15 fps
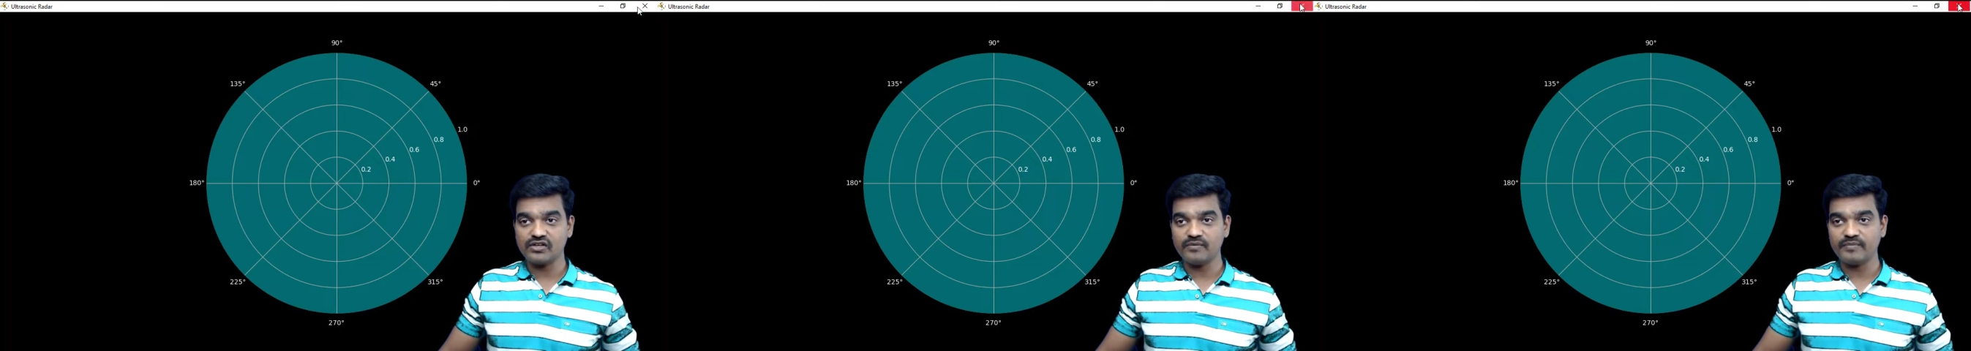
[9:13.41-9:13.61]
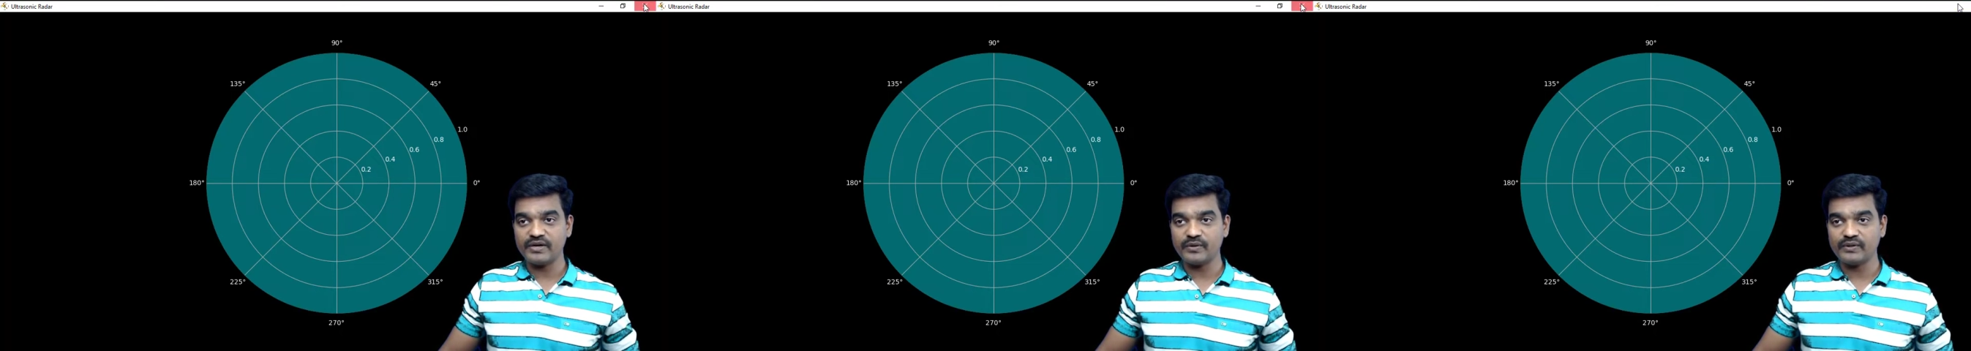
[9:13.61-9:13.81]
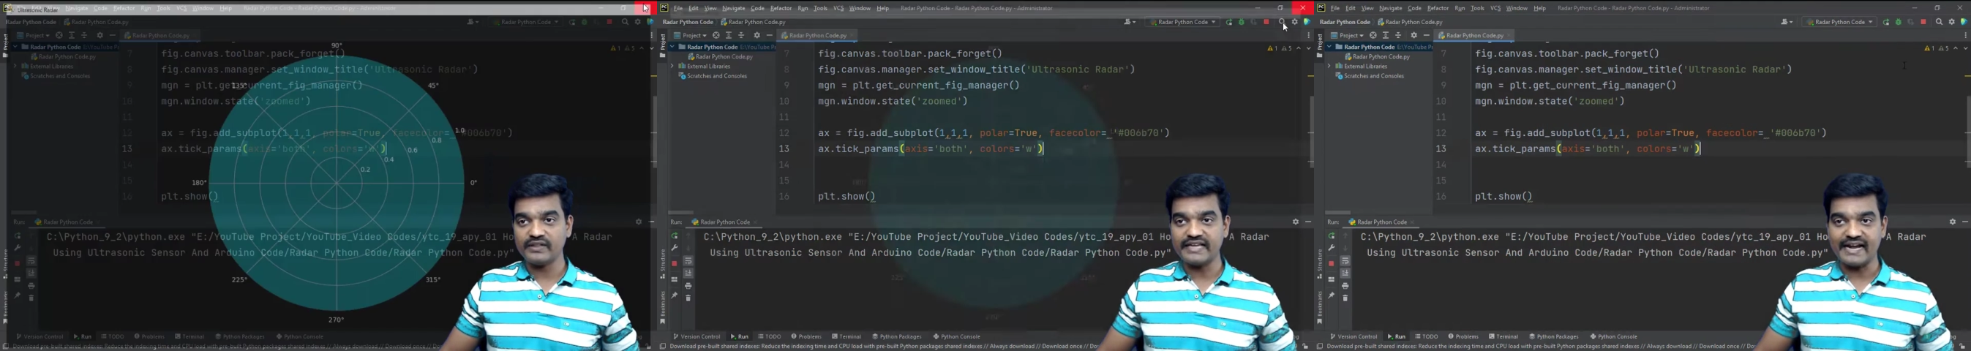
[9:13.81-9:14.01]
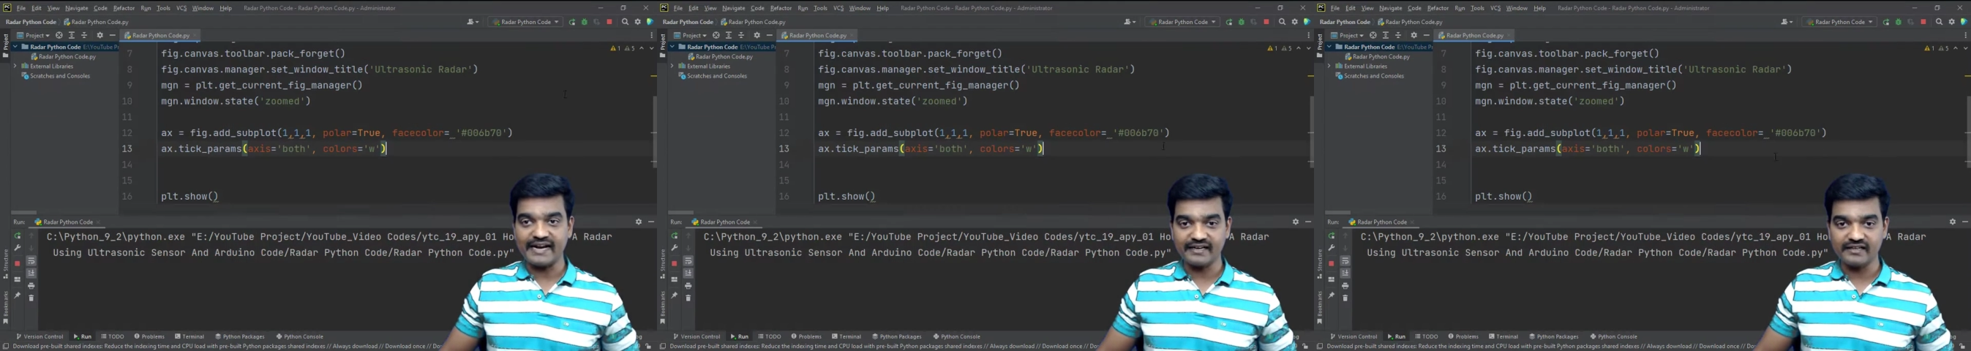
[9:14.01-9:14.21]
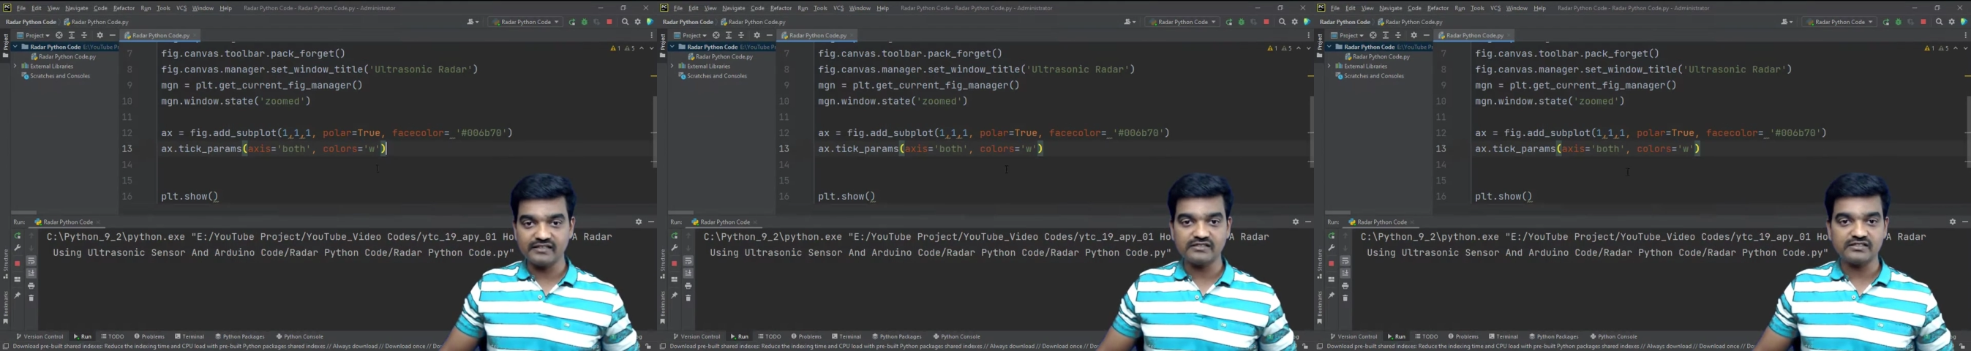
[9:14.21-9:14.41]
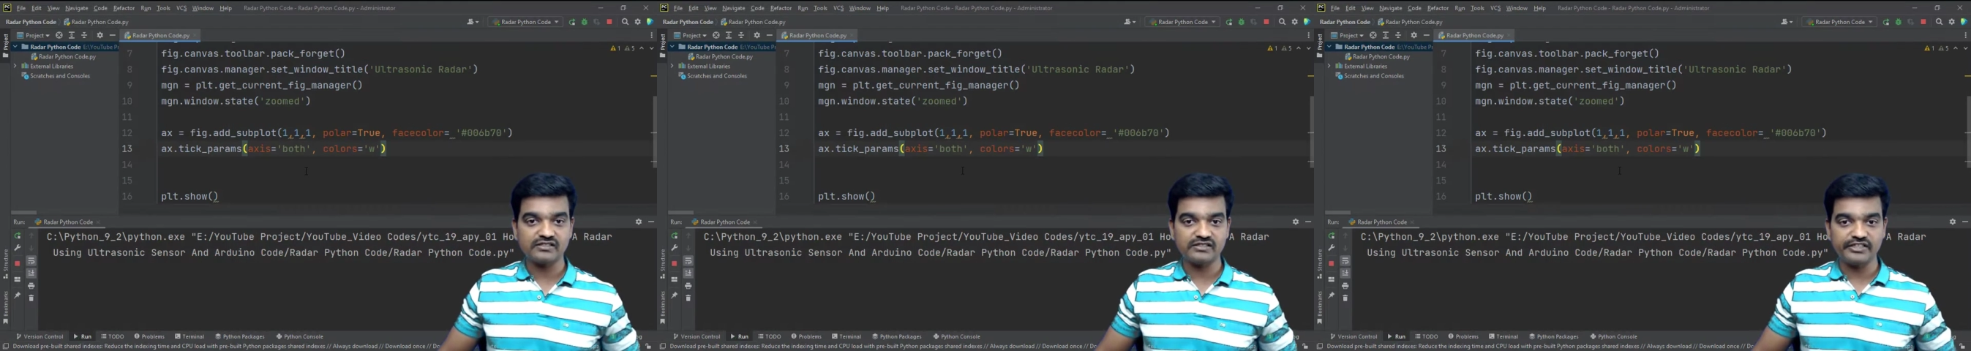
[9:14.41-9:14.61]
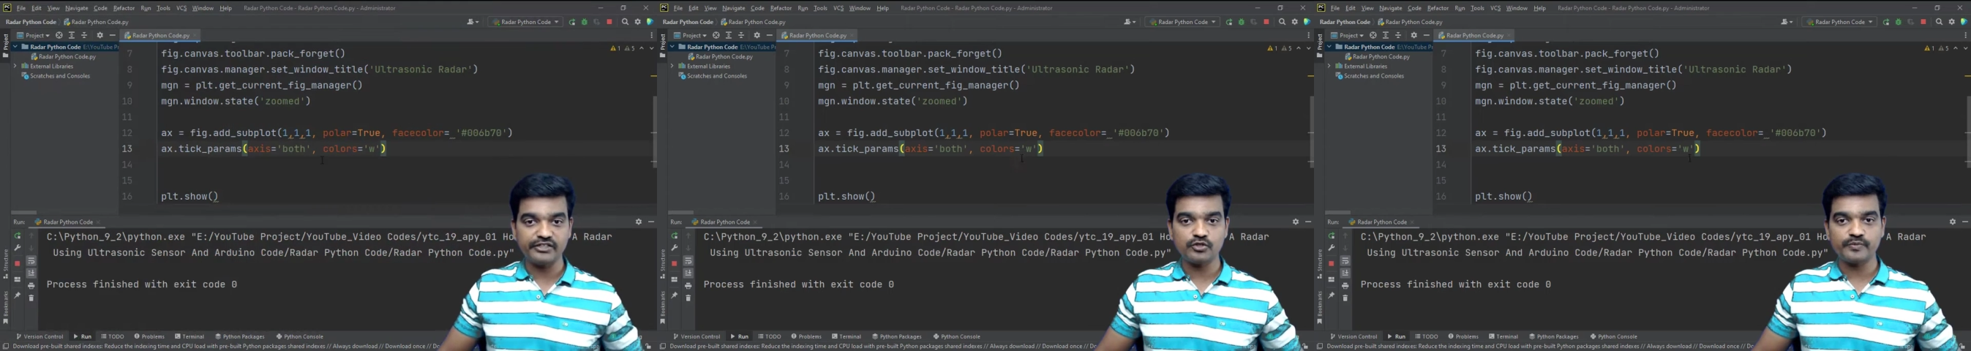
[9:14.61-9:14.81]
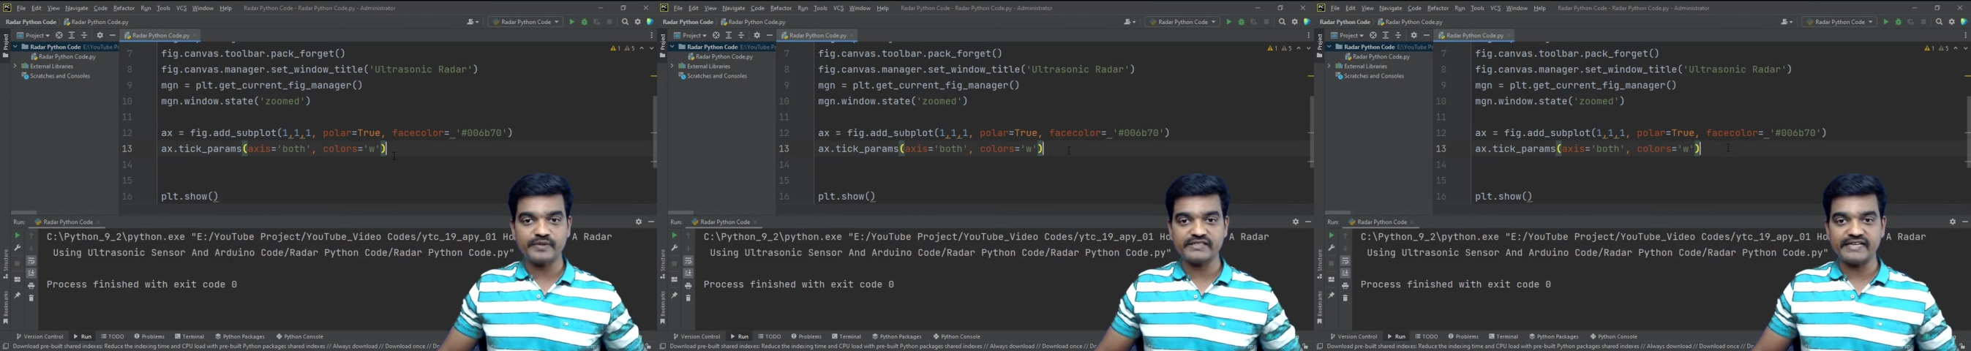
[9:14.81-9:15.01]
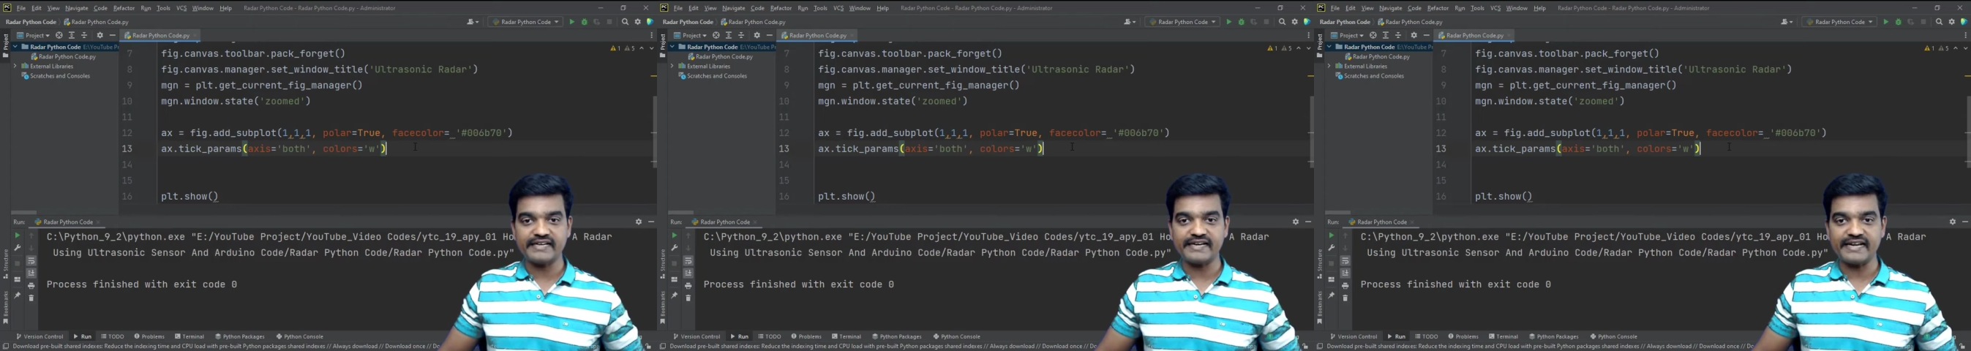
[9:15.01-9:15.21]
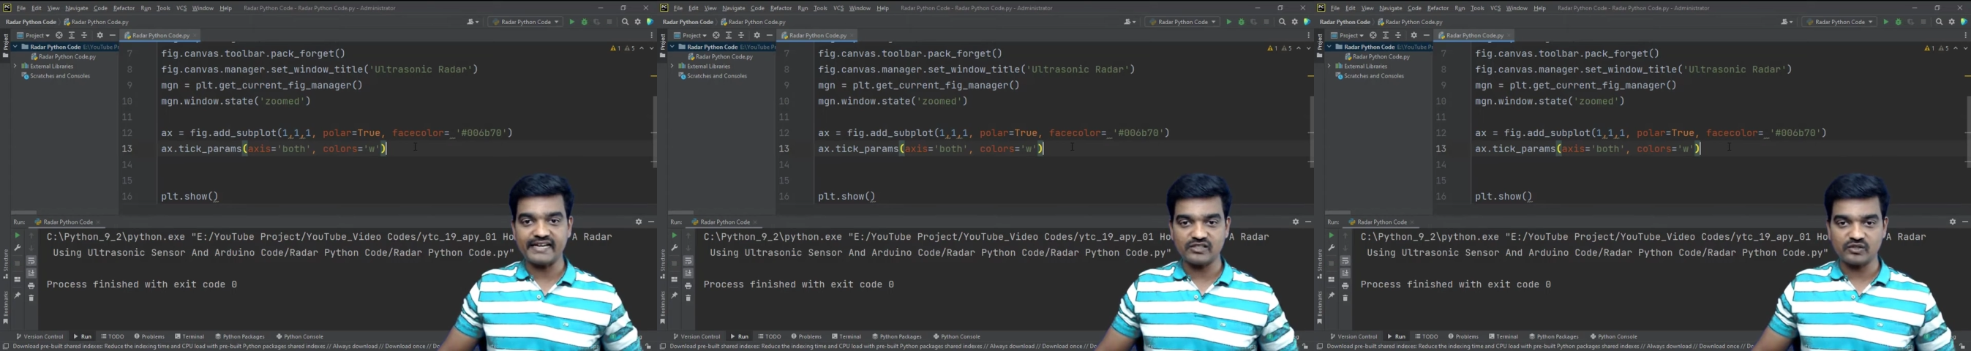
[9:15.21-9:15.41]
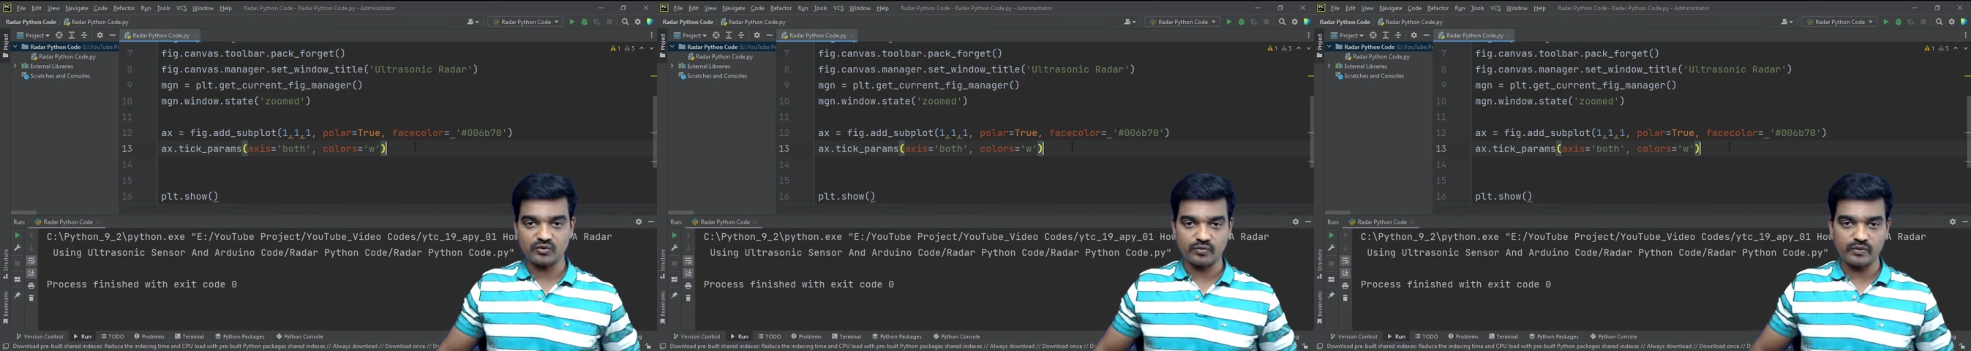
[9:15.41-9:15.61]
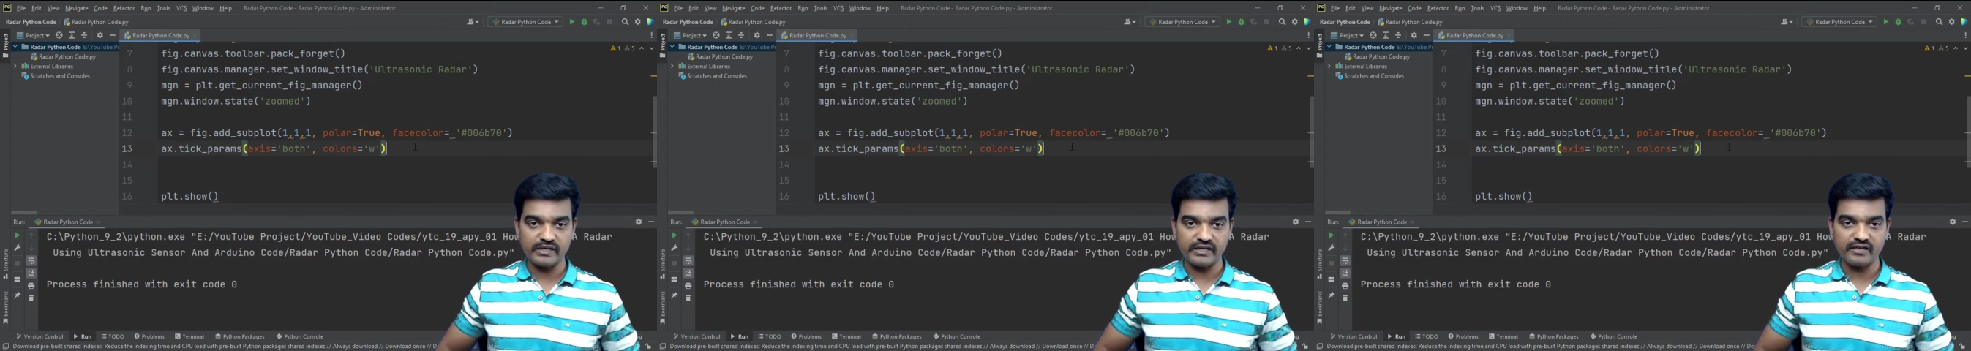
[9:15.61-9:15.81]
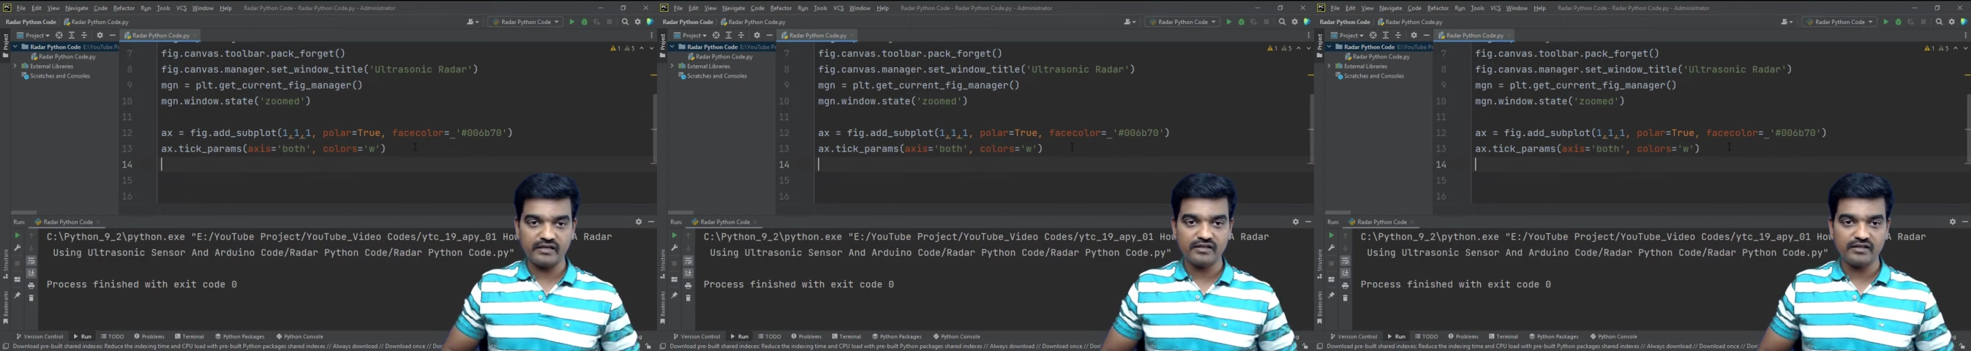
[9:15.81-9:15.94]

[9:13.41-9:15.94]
between the angles need to be set as well.